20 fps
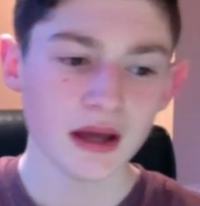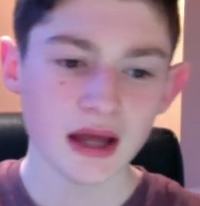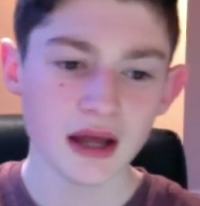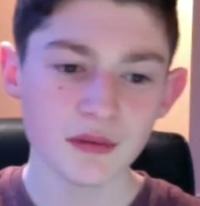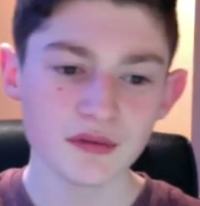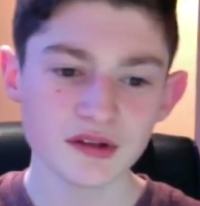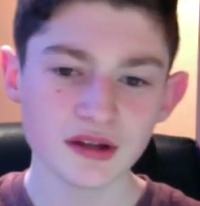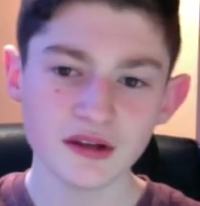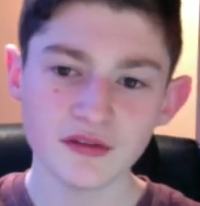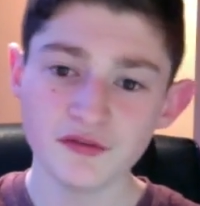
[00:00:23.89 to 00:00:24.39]
It
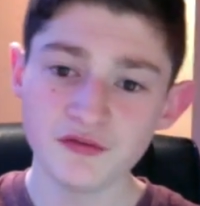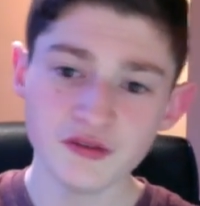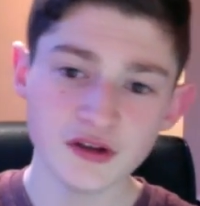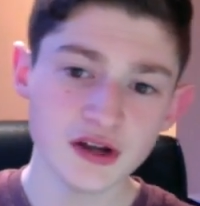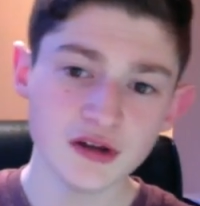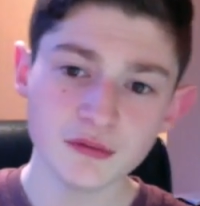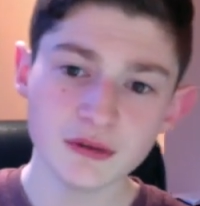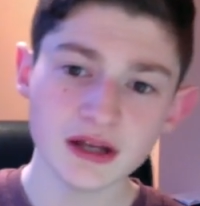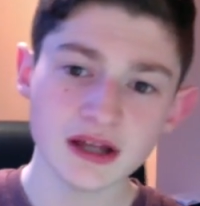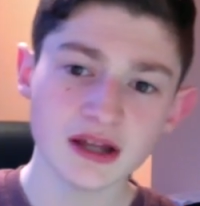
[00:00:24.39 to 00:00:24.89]
was like the
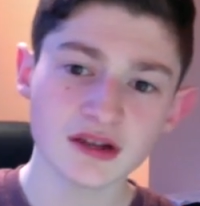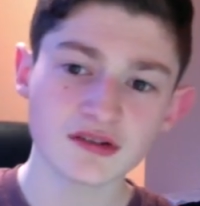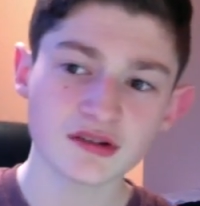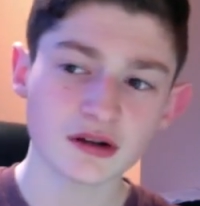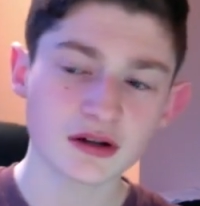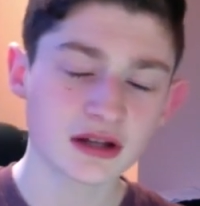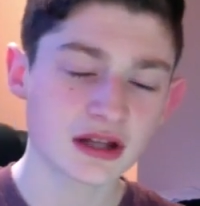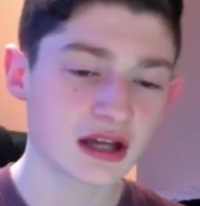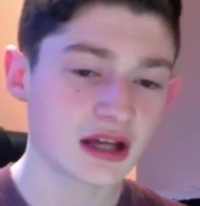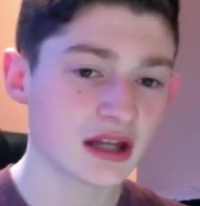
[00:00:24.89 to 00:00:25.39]
third week it
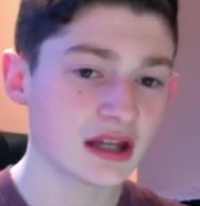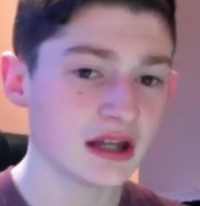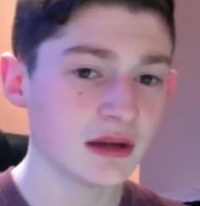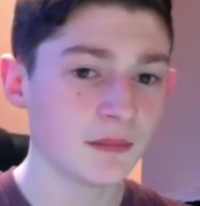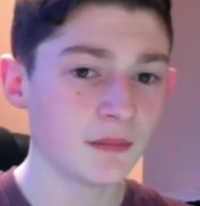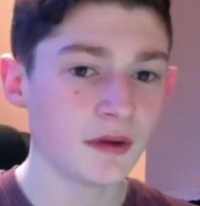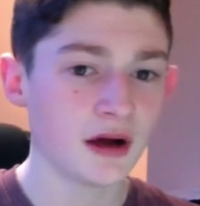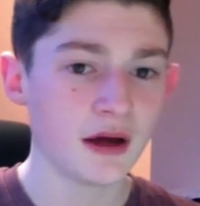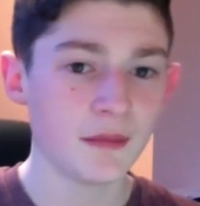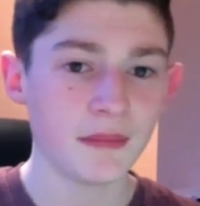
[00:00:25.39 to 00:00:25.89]
started kicking
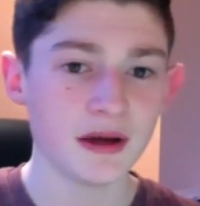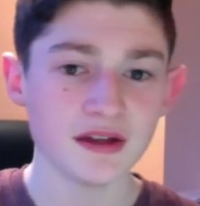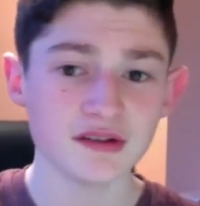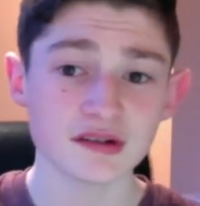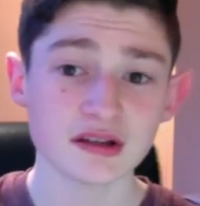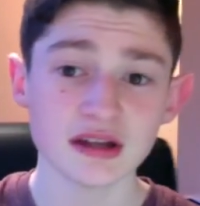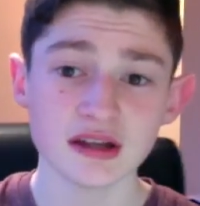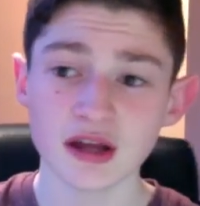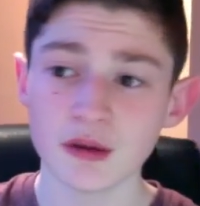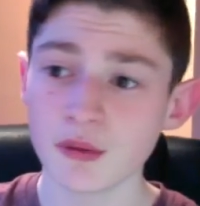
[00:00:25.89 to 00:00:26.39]
in where
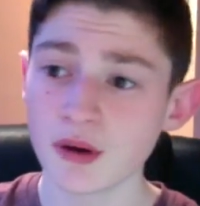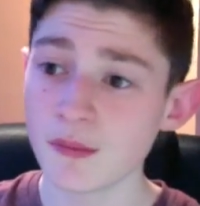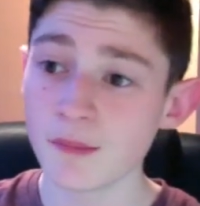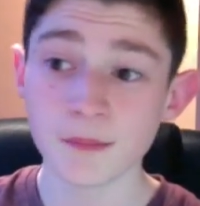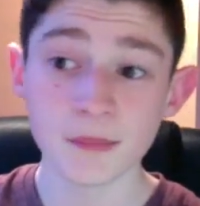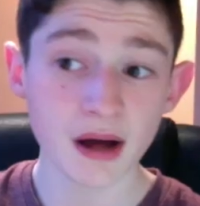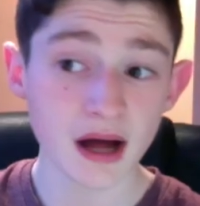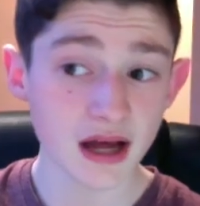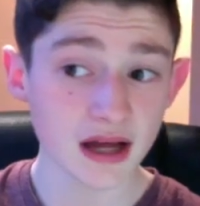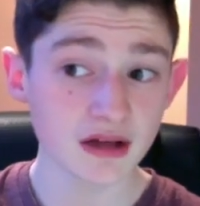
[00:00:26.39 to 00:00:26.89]
basically they weren't
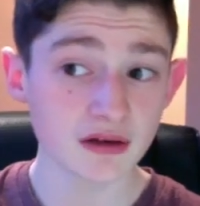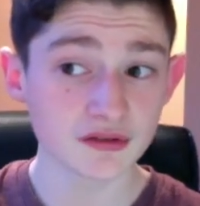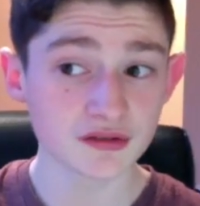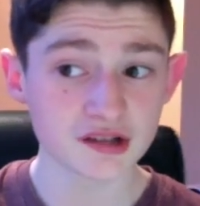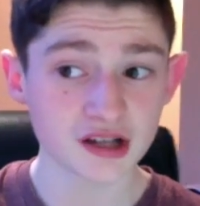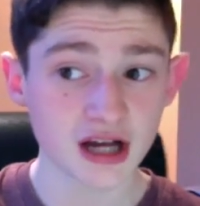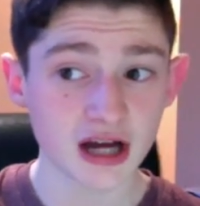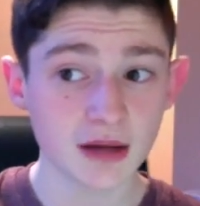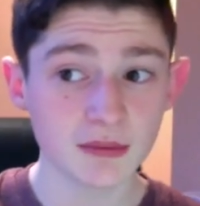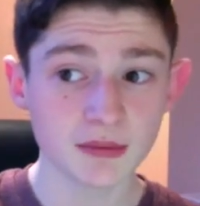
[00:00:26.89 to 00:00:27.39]
buying on
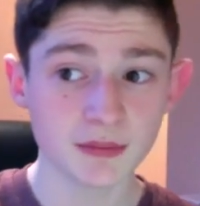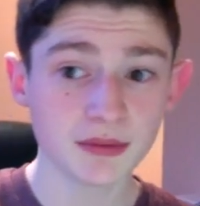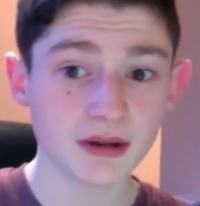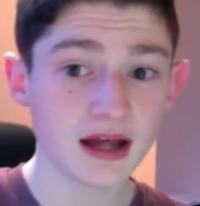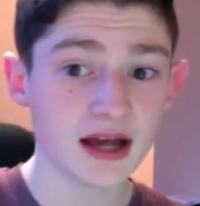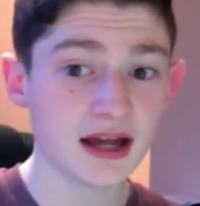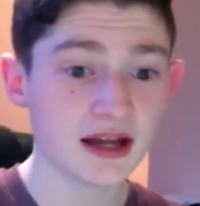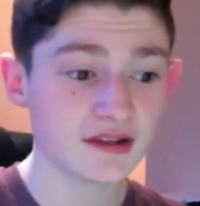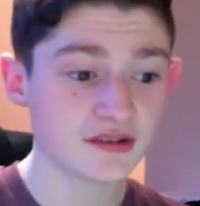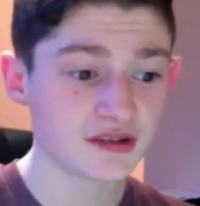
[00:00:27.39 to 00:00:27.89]
time, the
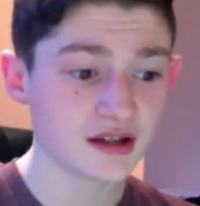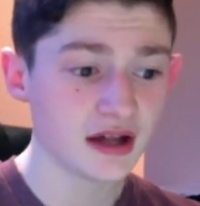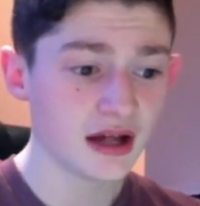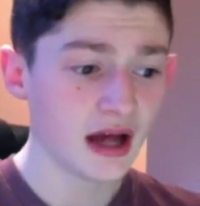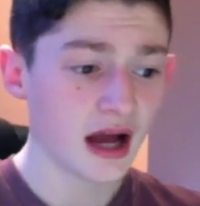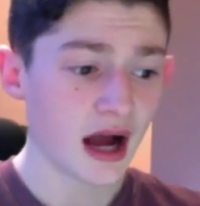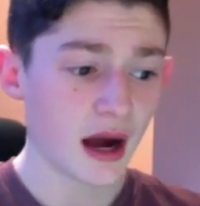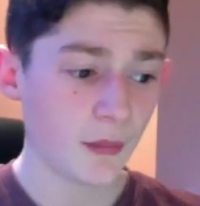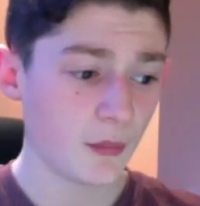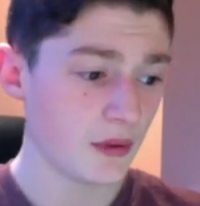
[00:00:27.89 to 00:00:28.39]
players,
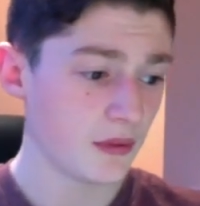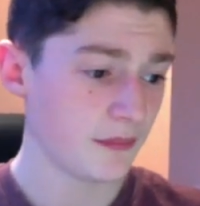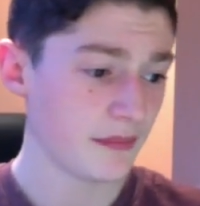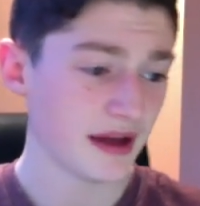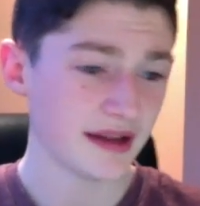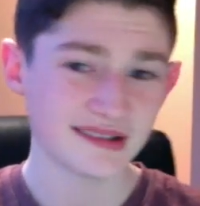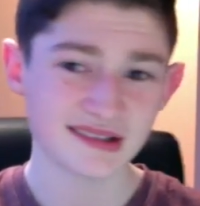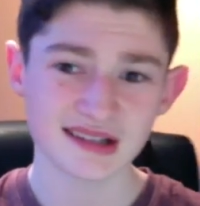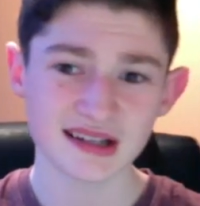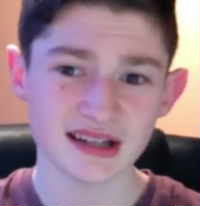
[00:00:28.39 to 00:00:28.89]
and we
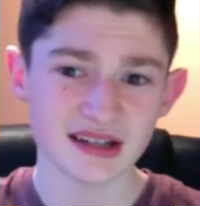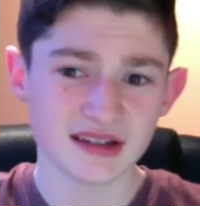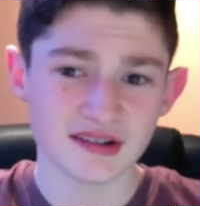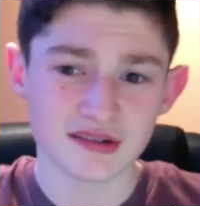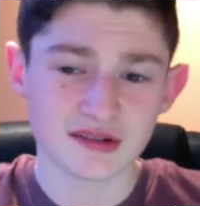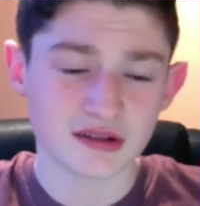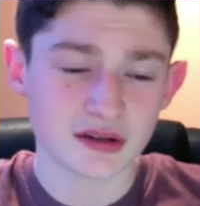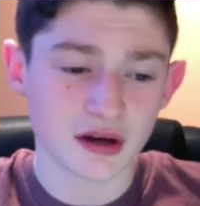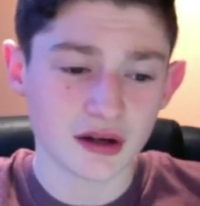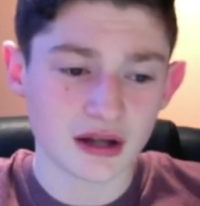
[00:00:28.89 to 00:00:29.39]
basically
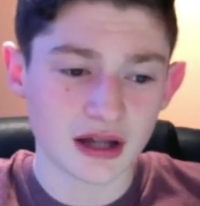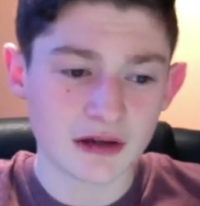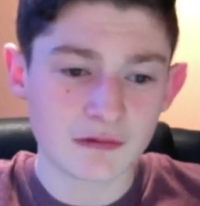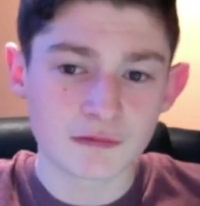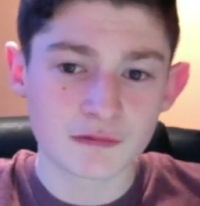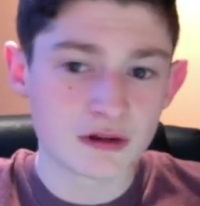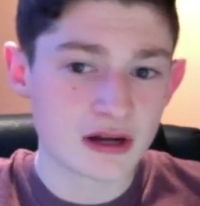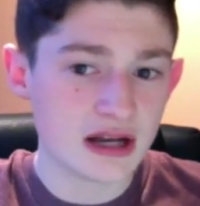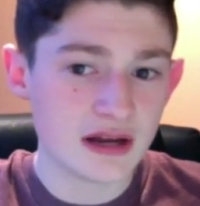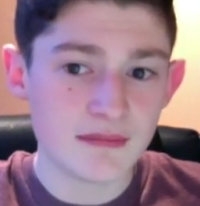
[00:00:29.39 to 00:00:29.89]
just got like
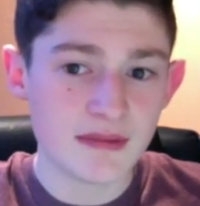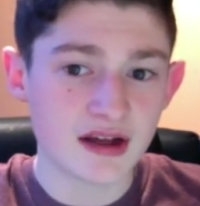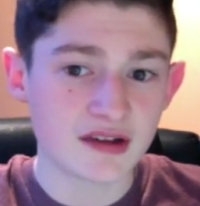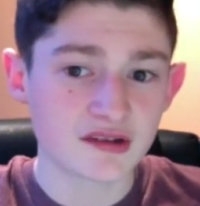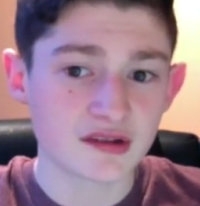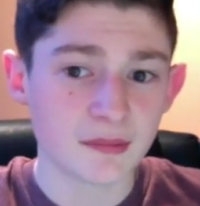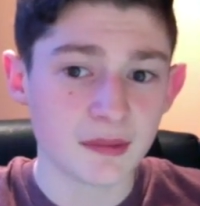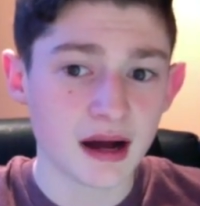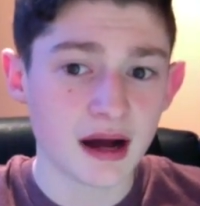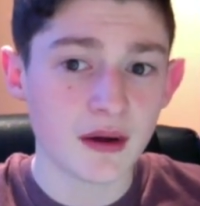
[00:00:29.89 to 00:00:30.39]
really
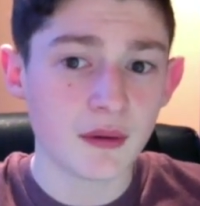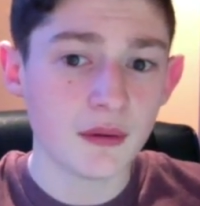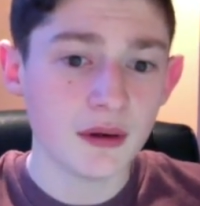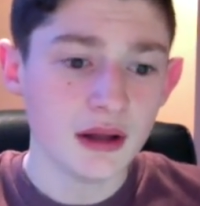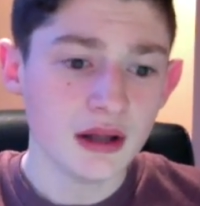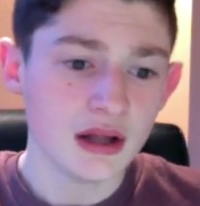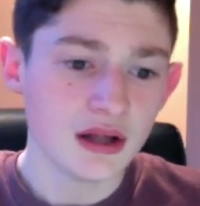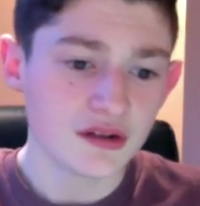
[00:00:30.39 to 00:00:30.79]
messed about.